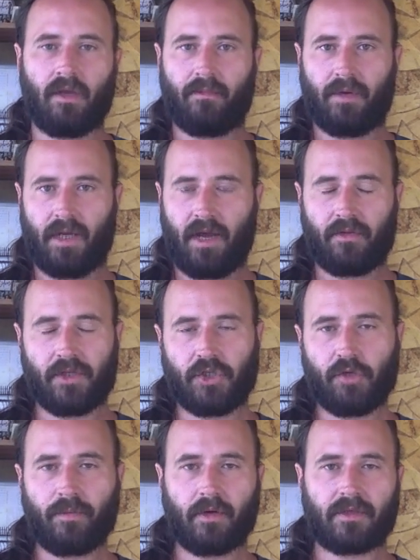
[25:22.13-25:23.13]
But a healthy
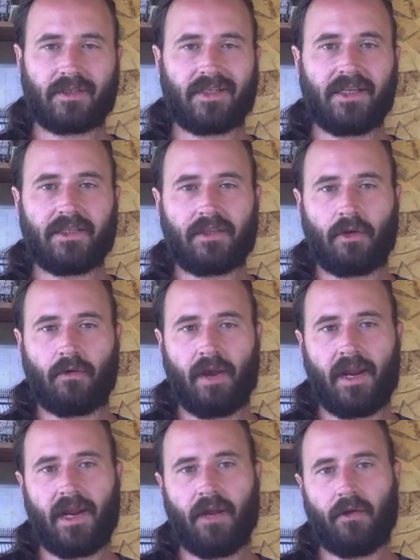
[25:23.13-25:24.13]
Jupiter sees the
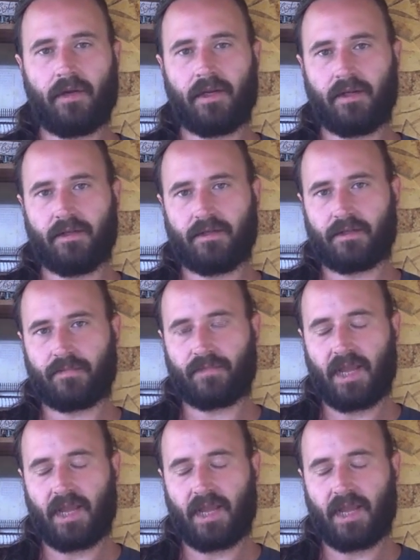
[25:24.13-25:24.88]
gray areas,